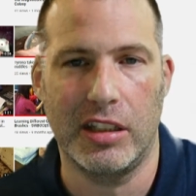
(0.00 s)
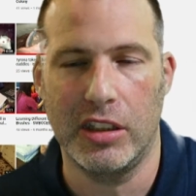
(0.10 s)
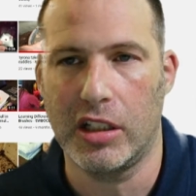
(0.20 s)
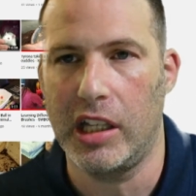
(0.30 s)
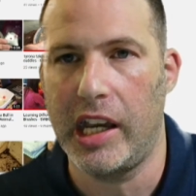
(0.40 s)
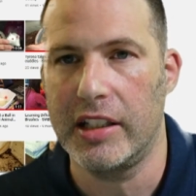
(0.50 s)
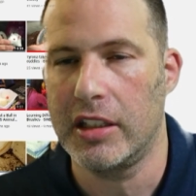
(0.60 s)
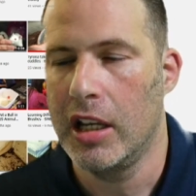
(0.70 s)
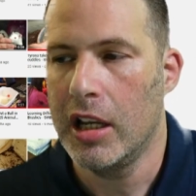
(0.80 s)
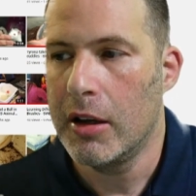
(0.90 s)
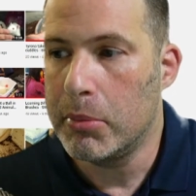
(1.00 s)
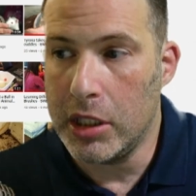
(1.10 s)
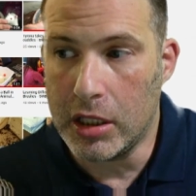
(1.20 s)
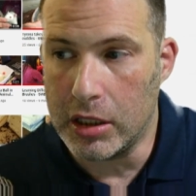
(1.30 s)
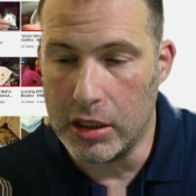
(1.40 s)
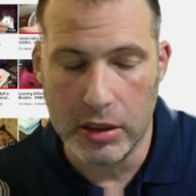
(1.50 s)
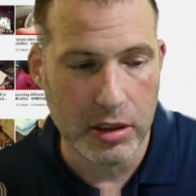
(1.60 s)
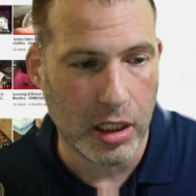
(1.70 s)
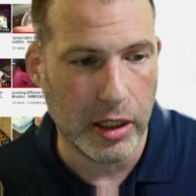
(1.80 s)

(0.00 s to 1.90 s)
in the class because